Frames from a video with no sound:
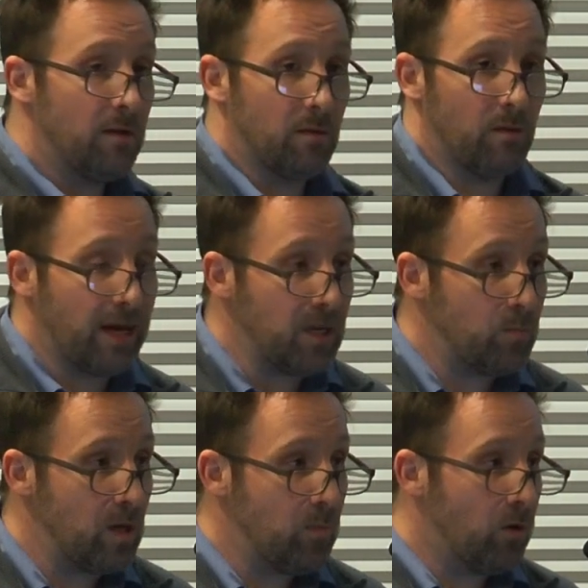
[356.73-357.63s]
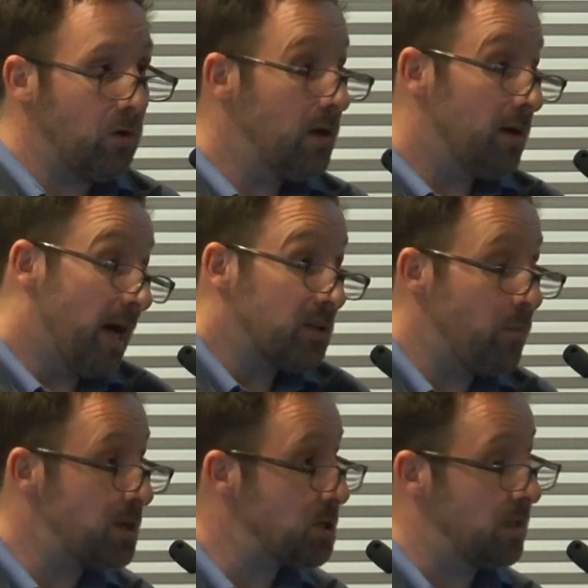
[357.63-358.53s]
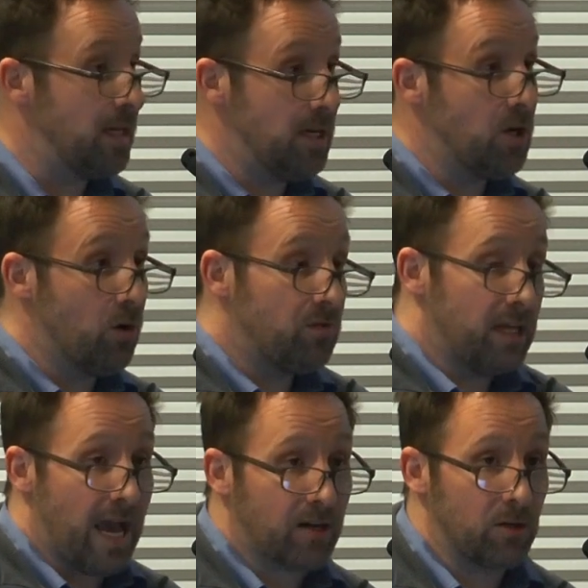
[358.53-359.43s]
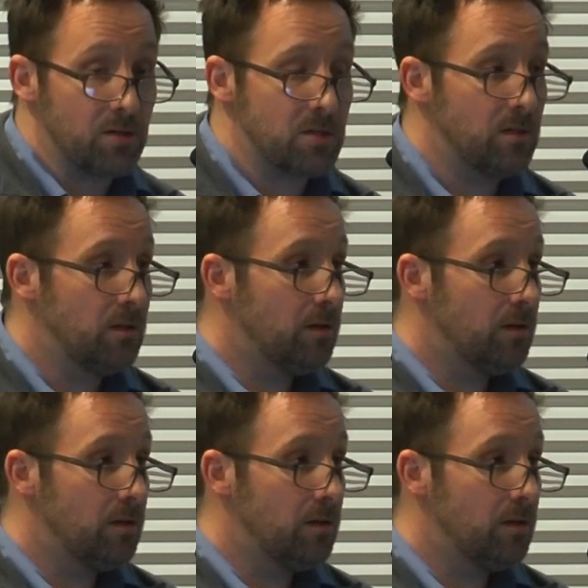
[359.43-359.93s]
the lighting people, not to mention the ego of the actors.